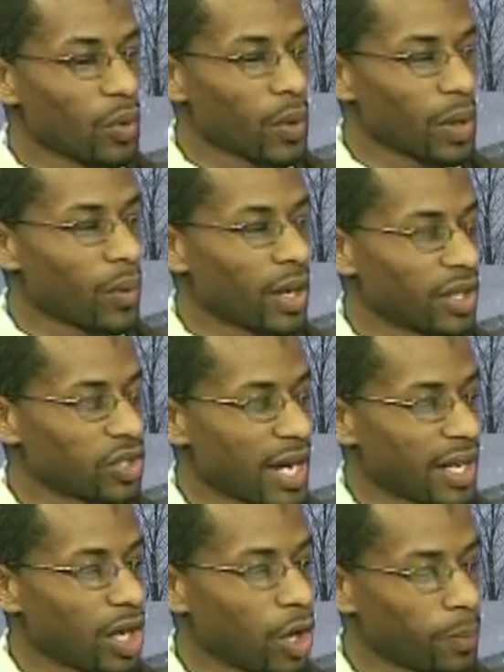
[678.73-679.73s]
We want to
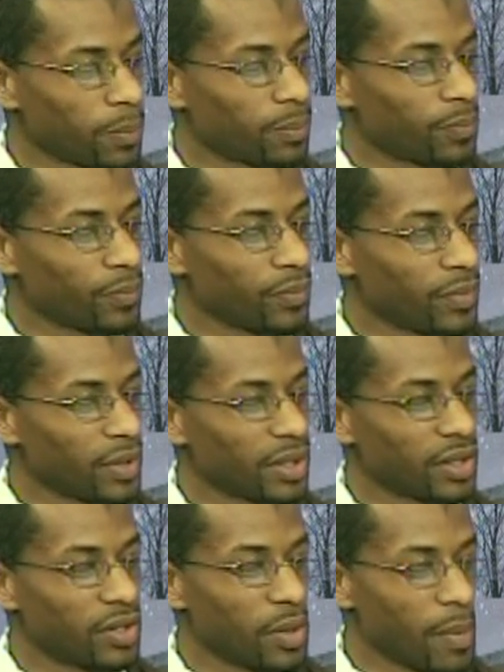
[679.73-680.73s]
try to help
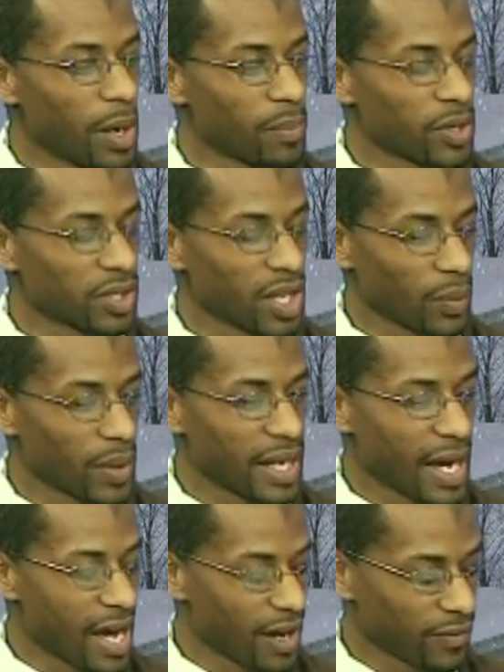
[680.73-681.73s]
the members that
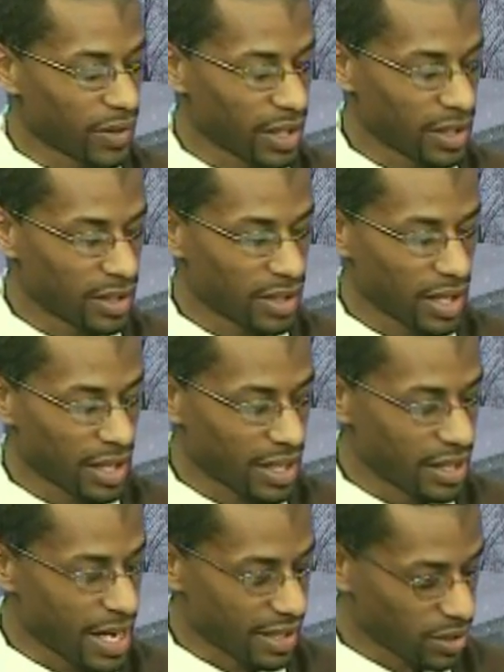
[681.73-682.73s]
we have get
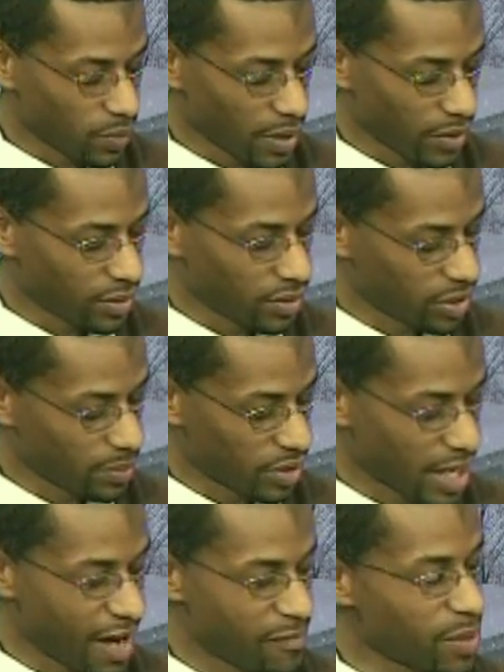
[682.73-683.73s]
connected with
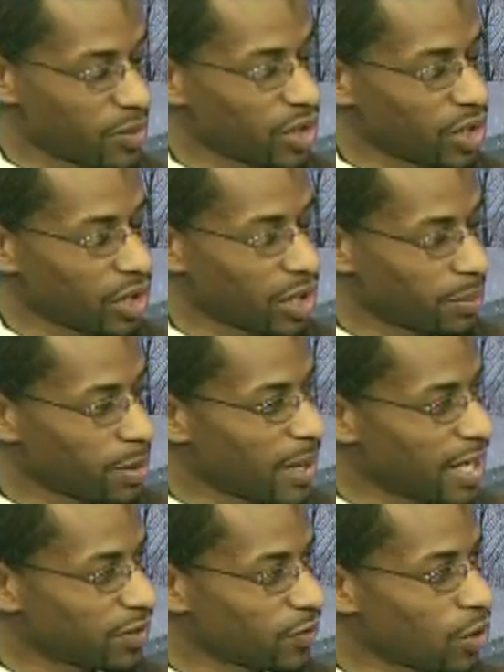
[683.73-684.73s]
some staff members that are going to
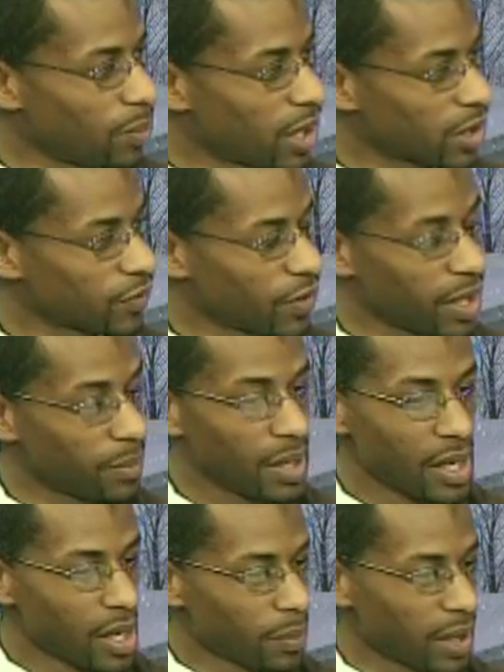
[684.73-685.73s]
be positive role models for them.